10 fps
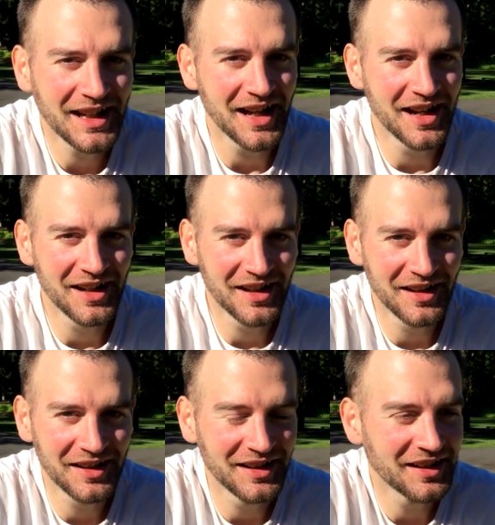
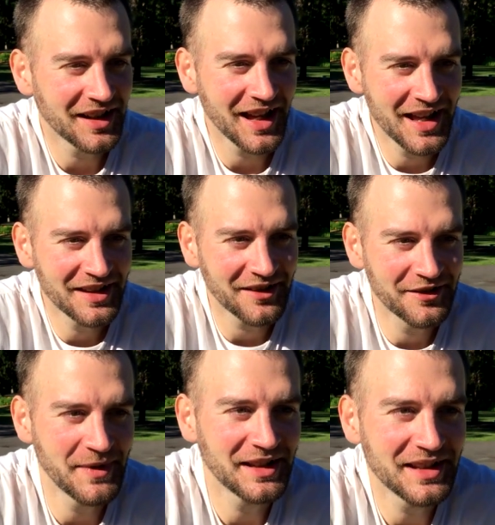And I
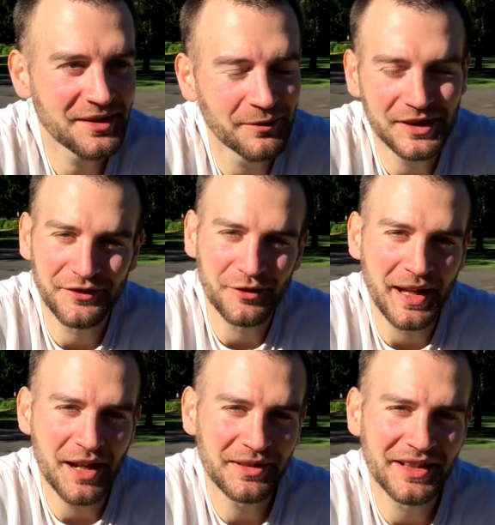met these wonderful
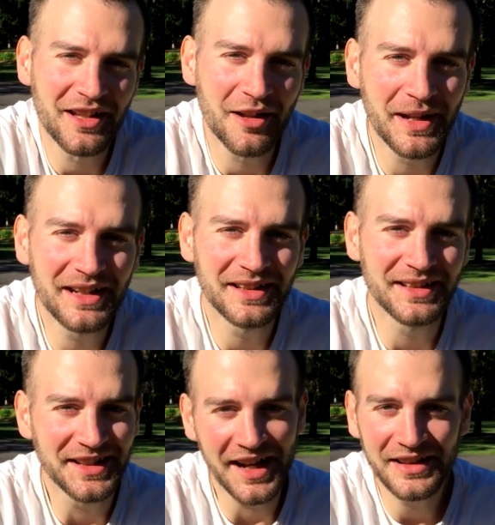people that I've been in
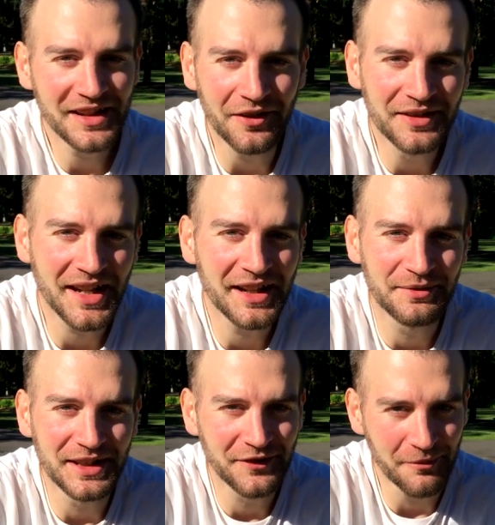daily contact
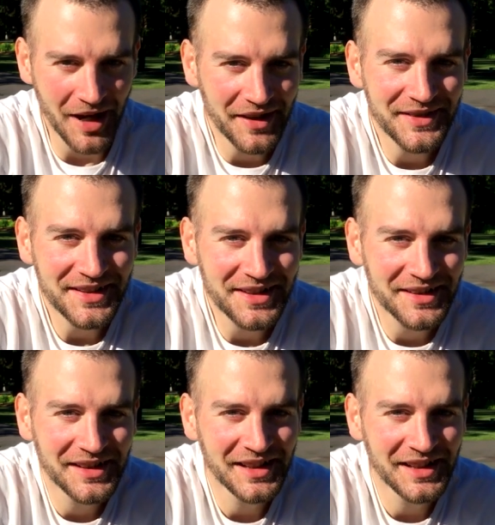with for months,